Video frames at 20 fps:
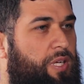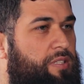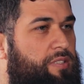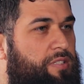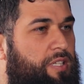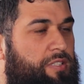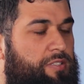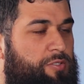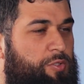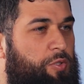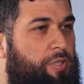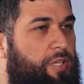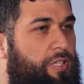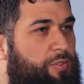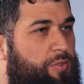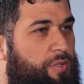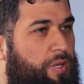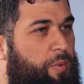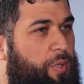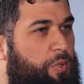and starts
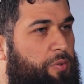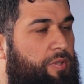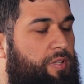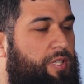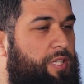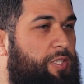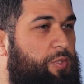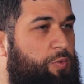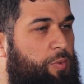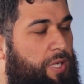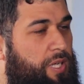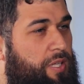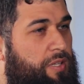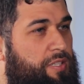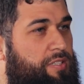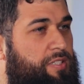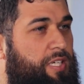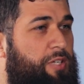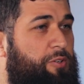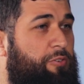talking about this one, and
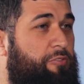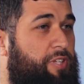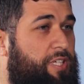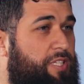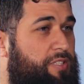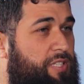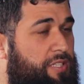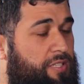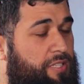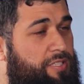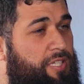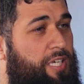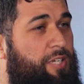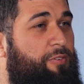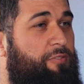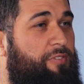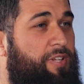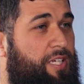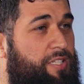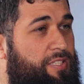the son of this, and the son
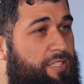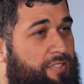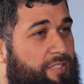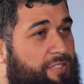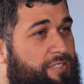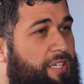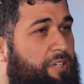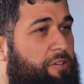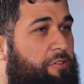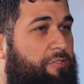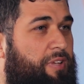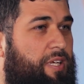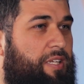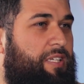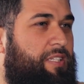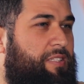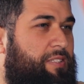of that, and the son of that.